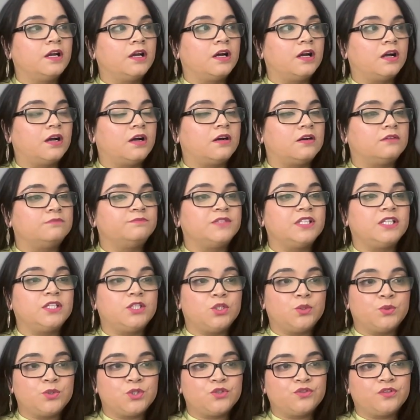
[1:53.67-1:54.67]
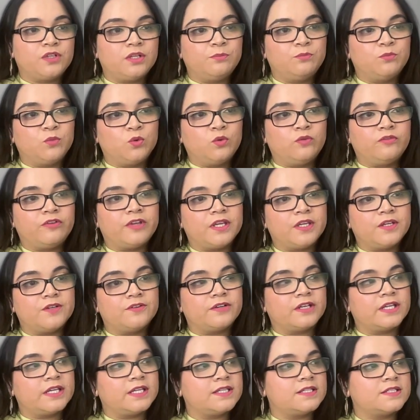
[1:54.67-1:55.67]
The usual move
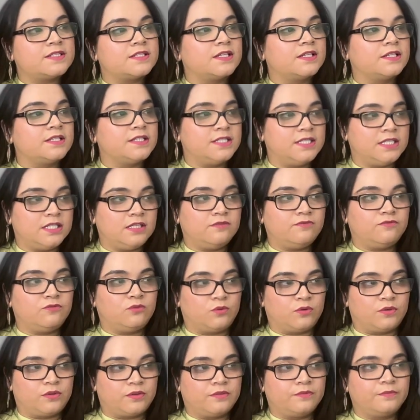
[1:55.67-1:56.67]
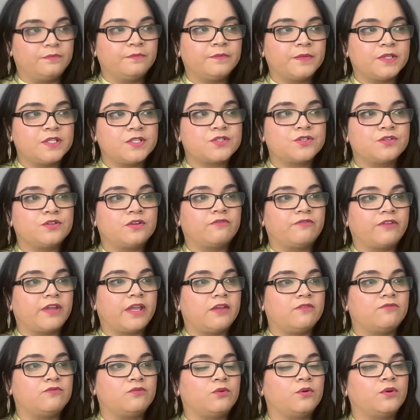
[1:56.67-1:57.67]
here is d4 instead of
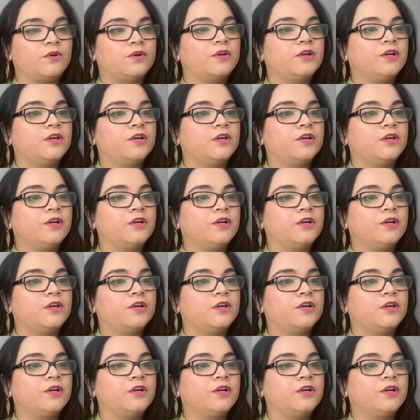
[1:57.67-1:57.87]
a4.